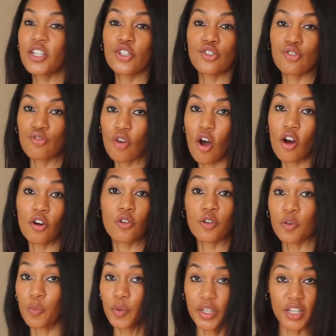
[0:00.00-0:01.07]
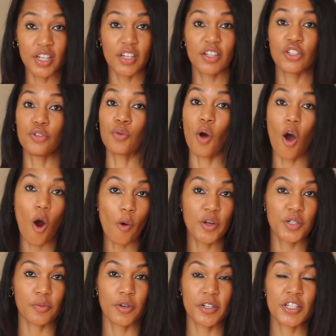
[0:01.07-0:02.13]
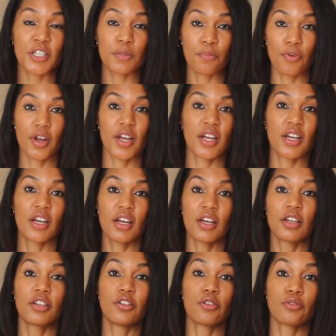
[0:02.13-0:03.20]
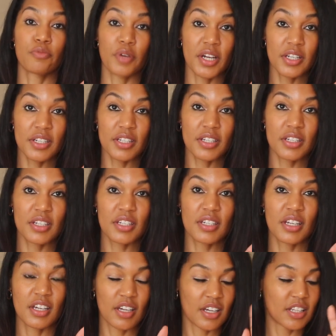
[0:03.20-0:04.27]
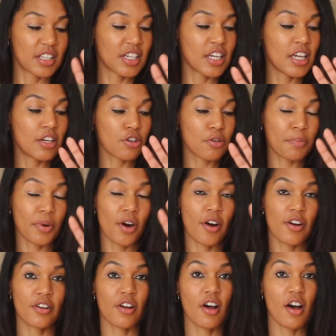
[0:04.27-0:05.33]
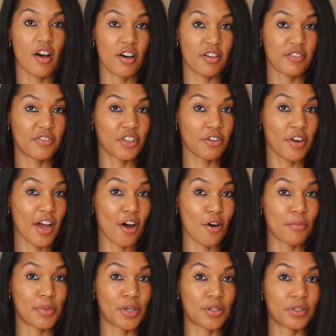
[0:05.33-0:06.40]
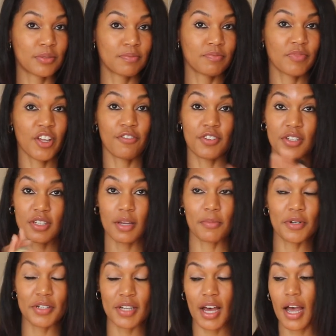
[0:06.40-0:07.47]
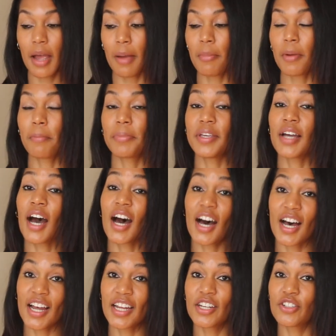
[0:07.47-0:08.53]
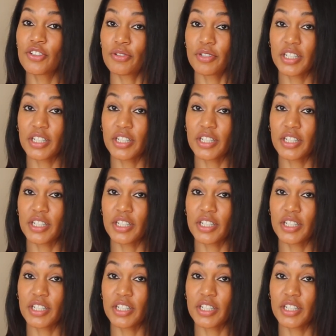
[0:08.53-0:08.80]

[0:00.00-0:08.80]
is strong or weak, you always wanna spray your wrists the inner part of your elbow. If it's summertime, behind your